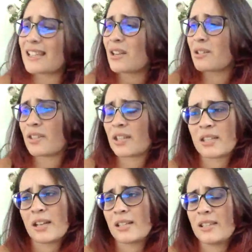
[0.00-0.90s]
And there's lots of
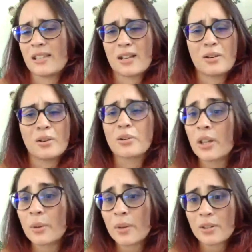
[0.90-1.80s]
things that I see that I don't
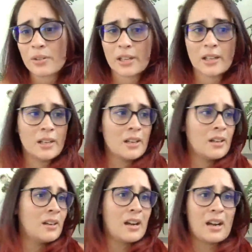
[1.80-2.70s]
agree with or that
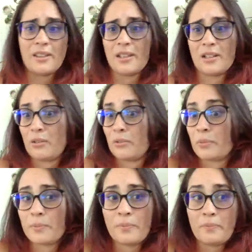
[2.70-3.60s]
I think are,